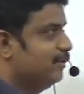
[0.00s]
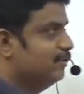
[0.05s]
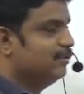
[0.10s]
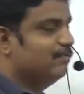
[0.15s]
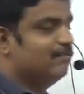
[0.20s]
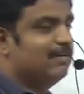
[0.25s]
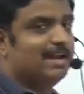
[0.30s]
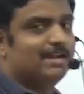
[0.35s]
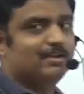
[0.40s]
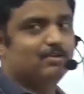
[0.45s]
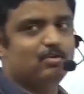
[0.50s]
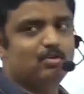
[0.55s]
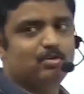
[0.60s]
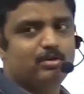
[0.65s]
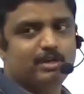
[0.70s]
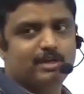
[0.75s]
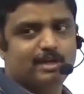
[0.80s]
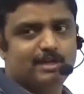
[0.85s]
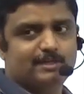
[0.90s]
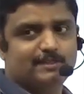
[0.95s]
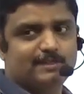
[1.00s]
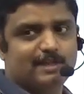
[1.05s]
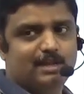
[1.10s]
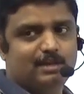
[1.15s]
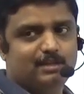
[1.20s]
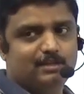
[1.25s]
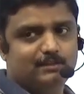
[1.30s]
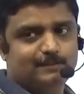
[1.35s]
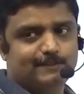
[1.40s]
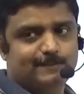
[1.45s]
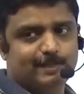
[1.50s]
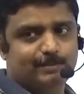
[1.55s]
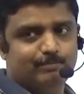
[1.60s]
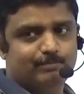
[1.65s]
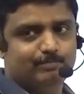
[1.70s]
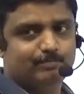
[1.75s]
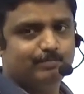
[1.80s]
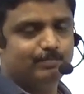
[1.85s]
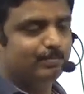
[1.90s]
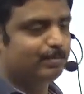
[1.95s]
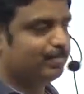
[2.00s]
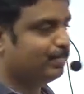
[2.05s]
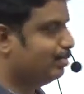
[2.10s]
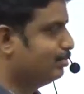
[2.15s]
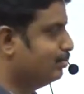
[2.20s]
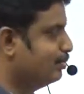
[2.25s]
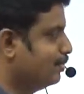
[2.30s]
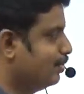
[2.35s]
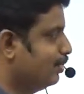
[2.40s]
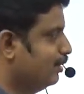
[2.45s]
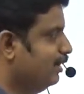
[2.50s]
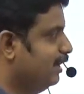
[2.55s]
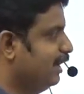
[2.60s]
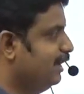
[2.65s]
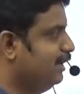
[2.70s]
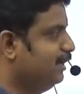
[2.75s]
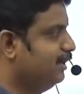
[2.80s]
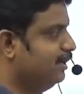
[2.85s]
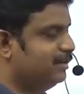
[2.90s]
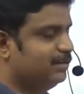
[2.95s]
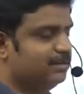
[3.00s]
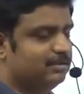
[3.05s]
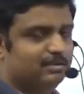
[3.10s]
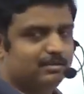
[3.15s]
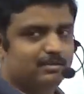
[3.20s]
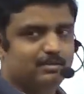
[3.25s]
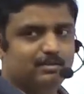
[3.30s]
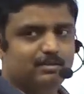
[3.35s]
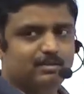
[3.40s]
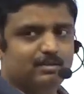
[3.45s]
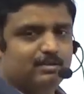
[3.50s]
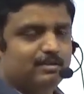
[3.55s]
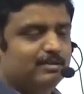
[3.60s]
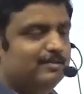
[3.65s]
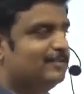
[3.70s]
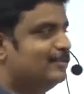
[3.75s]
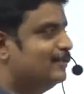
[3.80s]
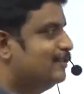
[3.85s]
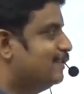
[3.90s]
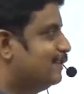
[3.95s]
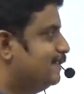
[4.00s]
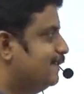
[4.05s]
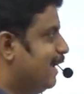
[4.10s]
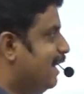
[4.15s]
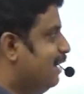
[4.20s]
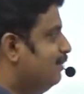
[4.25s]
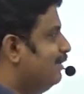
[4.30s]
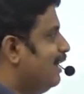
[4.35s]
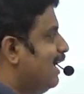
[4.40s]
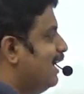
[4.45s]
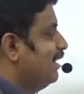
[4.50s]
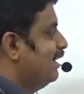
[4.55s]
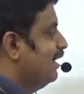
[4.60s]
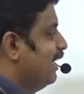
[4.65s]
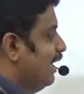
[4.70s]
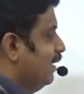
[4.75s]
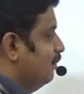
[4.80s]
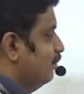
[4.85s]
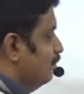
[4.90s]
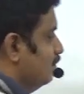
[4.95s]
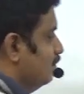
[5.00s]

The y coordinates are same. Getting it? Same diagram